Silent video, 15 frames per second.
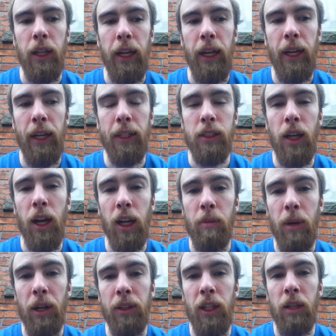and talk
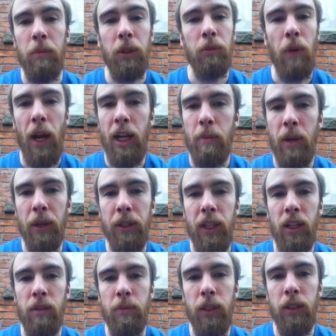about them and write about them.